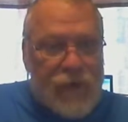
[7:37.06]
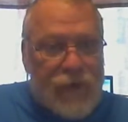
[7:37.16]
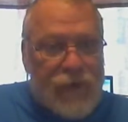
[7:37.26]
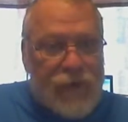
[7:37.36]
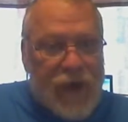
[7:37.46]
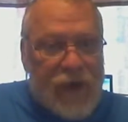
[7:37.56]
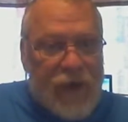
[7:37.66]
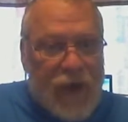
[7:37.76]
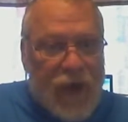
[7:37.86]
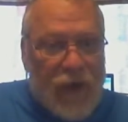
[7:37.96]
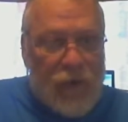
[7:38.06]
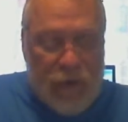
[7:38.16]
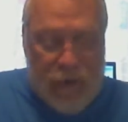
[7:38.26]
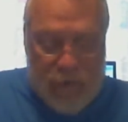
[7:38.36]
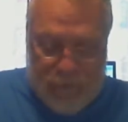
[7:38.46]
are sticking together
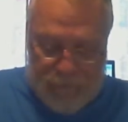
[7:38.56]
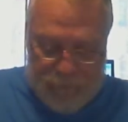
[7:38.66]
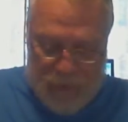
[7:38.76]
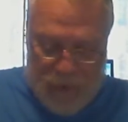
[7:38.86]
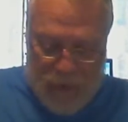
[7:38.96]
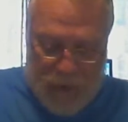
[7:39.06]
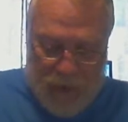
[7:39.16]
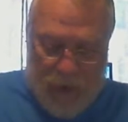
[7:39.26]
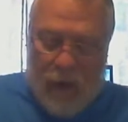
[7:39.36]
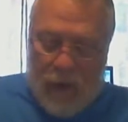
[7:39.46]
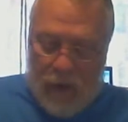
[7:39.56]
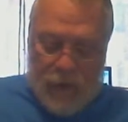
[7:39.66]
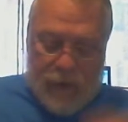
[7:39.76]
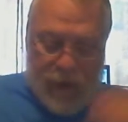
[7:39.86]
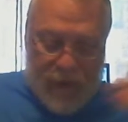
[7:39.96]
here.
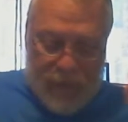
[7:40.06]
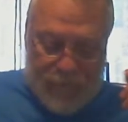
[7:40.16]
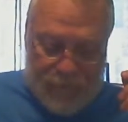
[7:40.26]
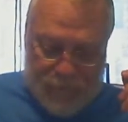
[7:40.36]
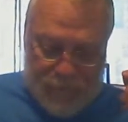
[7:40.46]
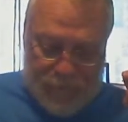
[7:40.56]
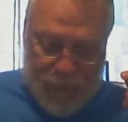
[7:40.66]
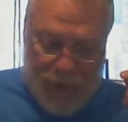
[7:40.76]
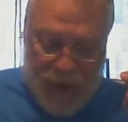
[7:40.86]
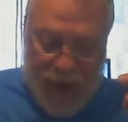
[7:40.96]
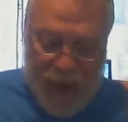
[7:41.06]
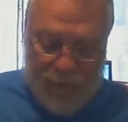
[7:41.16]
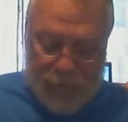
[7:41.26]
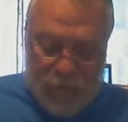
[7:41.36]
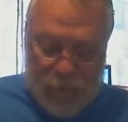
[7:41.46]
Okay.
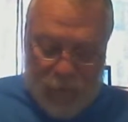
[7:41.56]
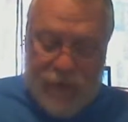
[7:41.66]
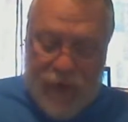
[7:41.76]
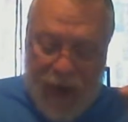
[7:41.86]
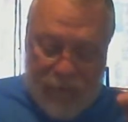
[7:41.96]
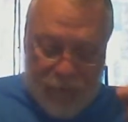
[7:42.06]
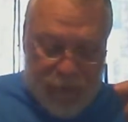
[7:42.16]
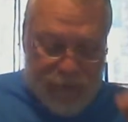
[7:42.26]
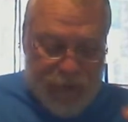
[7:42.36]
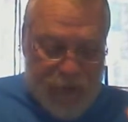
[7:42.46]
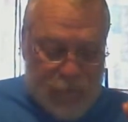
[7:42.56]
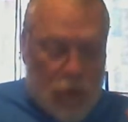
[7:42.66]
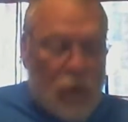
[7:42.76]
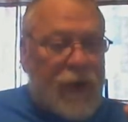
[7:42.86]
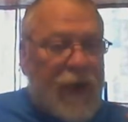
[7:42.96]
Which have received
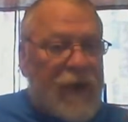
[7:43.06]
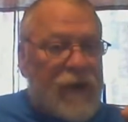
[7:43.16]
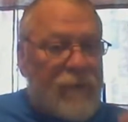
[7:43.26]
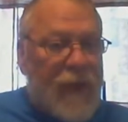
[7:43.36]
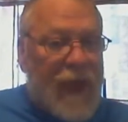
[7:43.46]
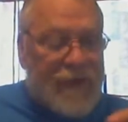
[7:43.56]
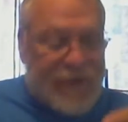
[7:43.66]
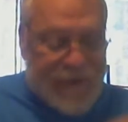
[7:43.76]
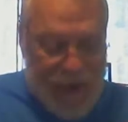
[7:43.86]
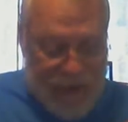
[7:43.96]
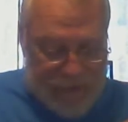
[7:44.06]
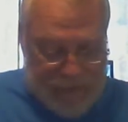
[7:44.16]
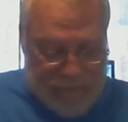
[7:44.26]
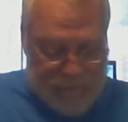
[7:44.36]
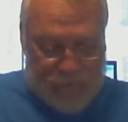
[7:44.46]
no kingdom as yet,
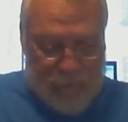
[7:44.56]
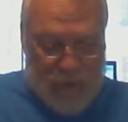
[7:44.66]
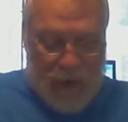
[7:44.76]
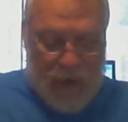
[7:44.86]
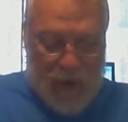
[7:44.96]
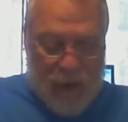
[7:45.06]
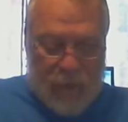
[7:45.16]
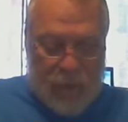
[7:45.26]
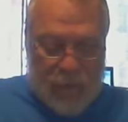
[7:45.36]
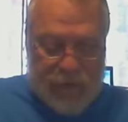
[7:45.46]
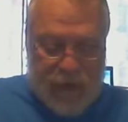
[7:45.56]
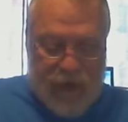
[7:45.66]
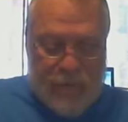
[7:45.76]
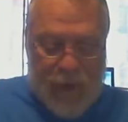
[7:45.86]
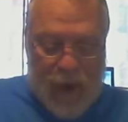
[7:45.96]
but
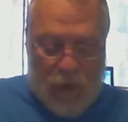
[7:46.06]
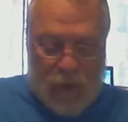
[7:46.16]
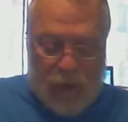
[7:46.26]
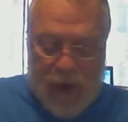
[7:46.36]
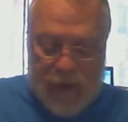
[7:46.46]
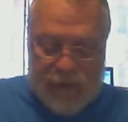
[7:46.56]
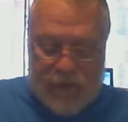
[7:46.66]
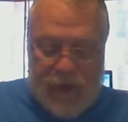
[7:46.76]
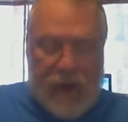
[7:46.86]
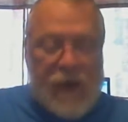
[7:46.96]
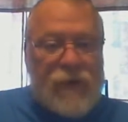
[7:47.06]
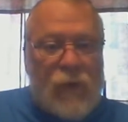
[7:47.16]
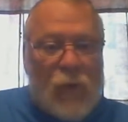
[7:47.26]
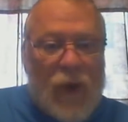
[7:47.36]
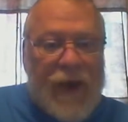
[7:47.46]
receive power as kings
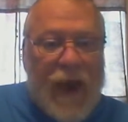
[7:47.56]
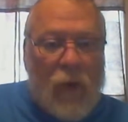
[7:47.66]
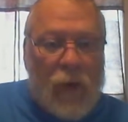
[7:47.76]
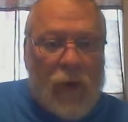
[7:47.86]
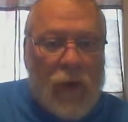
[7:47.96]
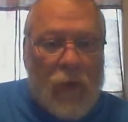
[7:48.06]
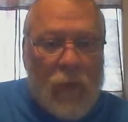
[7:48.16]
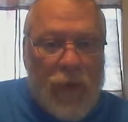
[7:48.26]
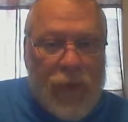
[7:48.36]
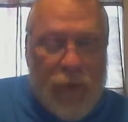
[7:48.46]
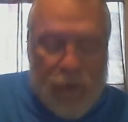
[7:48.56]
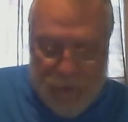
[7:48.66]
1 hour with the